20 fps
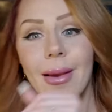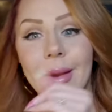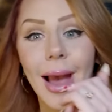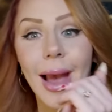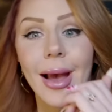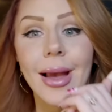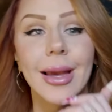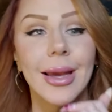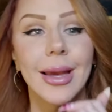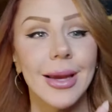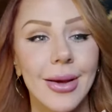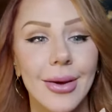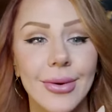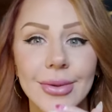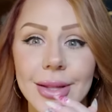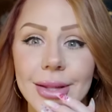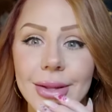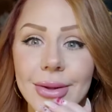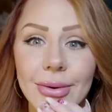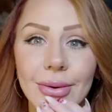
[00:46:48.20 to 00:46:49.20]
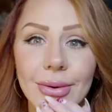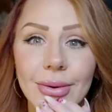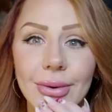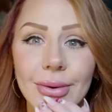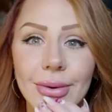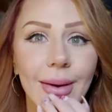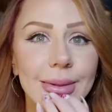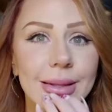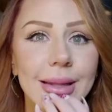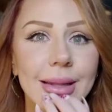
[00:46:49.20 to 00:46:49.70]
Yeah, he goes through
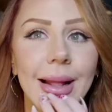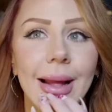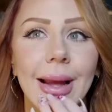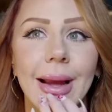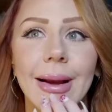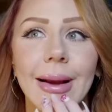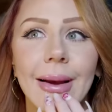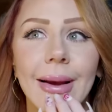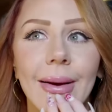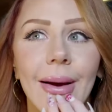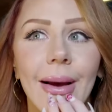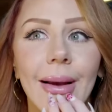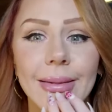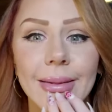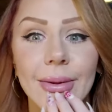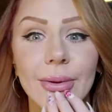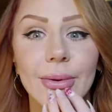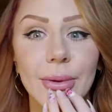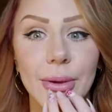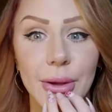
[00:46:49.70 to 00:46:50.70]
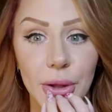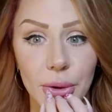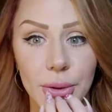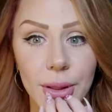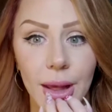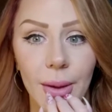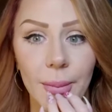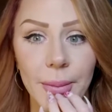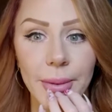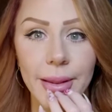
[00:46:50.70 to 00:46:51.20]
and I was like, I said, Can you
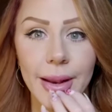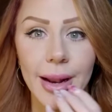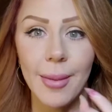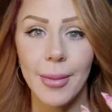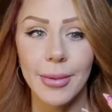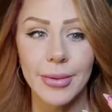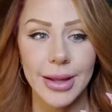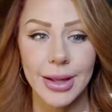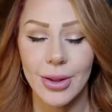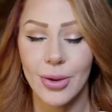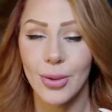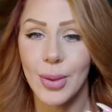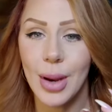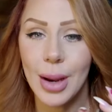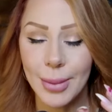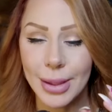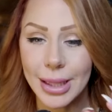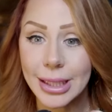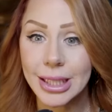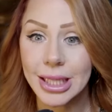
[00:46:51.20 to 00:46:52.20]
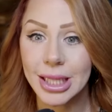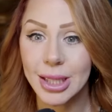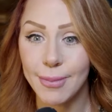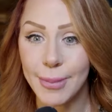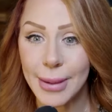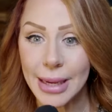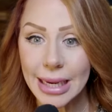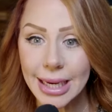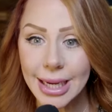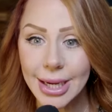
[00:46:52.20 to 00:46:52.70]
tell me the name? I was like, Do you name it like
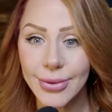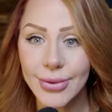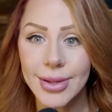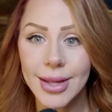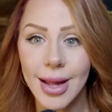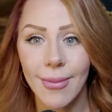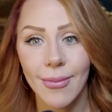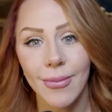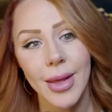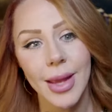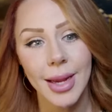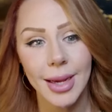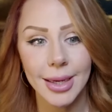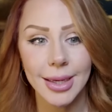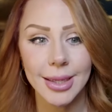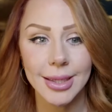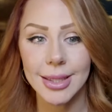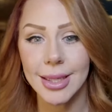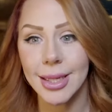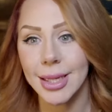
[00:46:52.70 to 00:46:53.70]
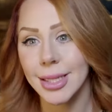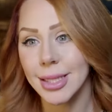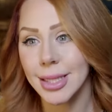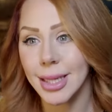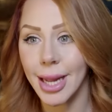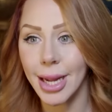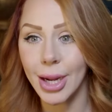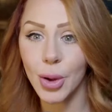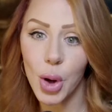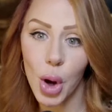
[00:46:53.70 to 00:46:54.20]
Speedy or something? And he says,
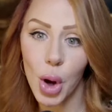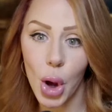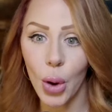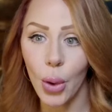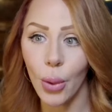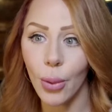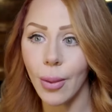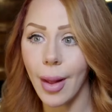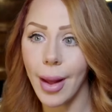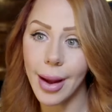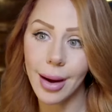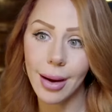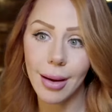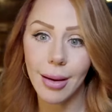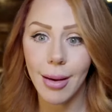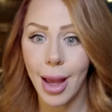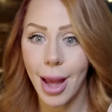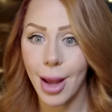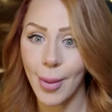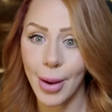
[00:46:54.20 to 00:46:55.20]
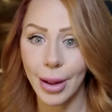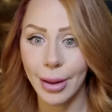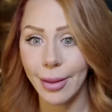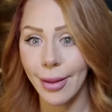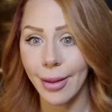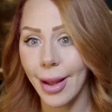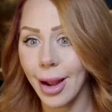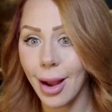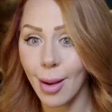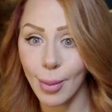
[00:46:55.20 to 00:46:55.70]
like, no, like, hey
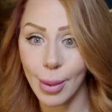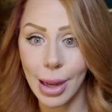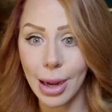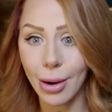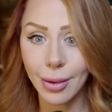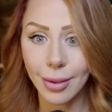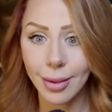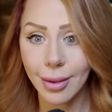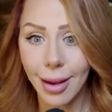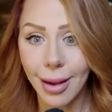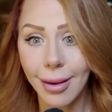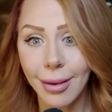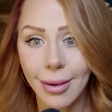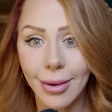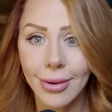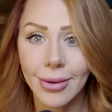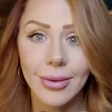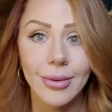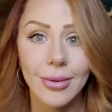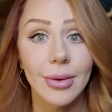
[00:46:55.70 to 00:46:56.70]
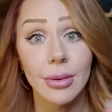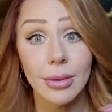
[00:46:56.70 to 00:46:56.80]
man, like I'm Gary the Gecko.